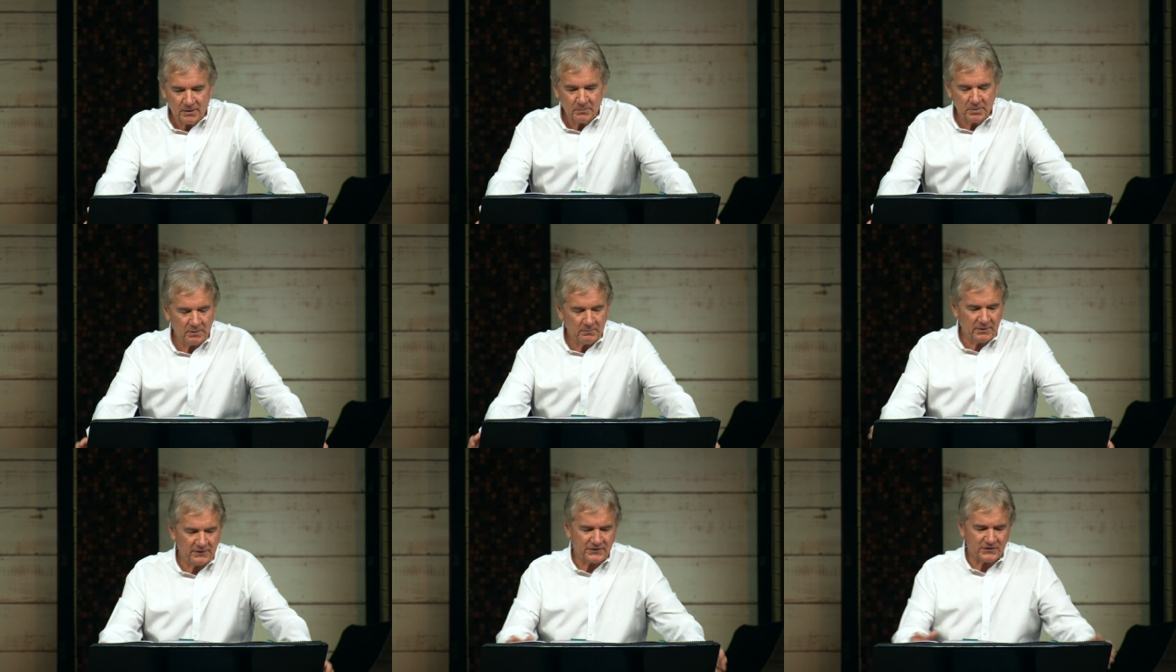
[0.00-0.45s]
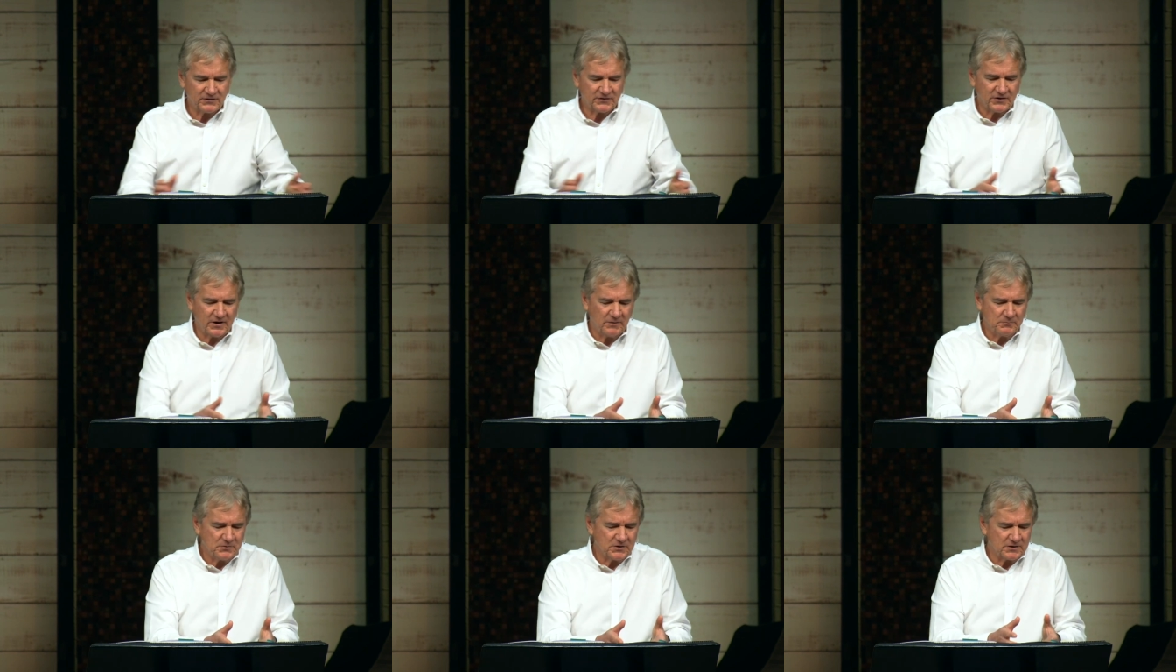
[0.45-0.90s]
But, but the
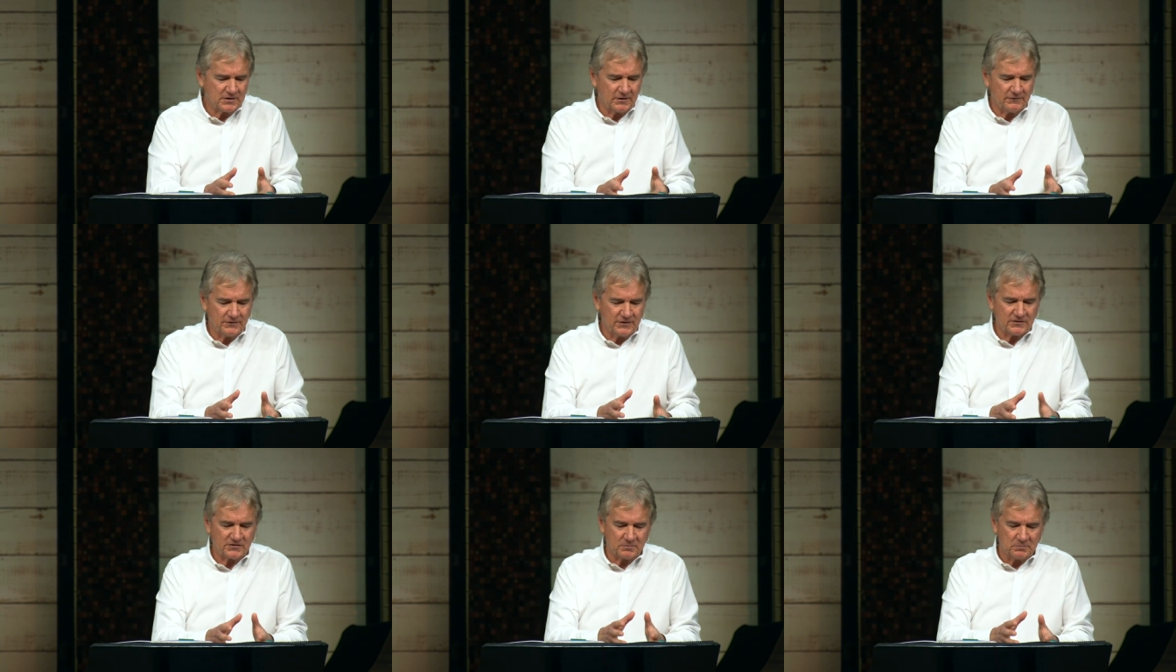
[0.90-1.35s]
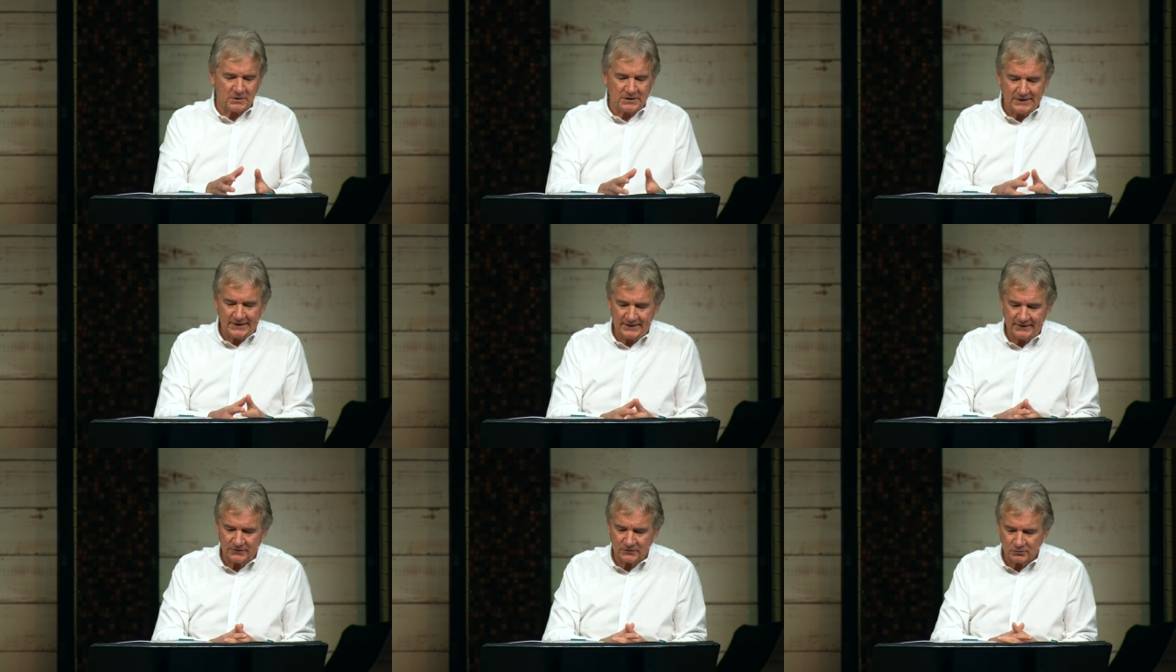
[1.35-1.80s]
subject of this
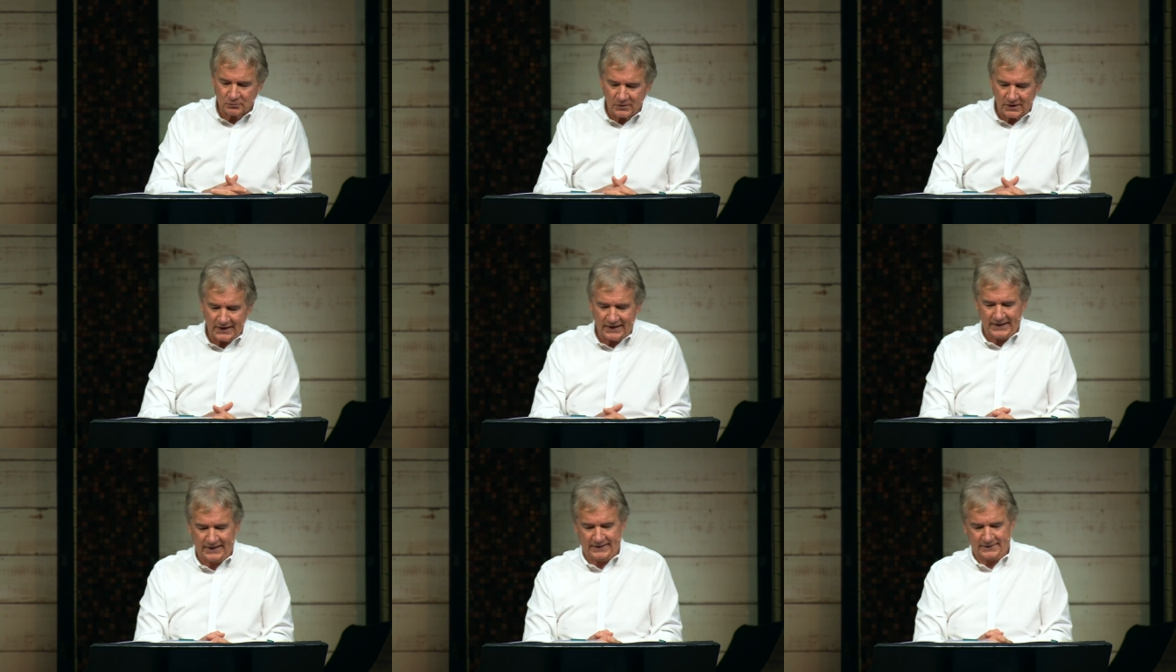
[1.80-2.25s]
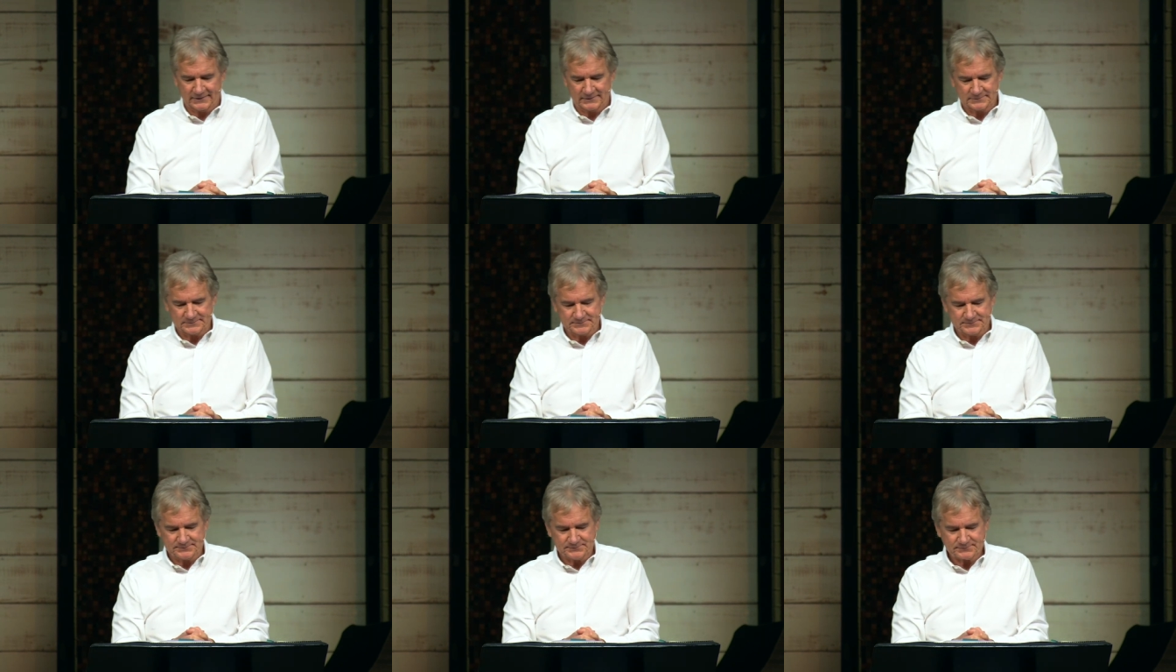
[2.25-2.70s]
millennial reign,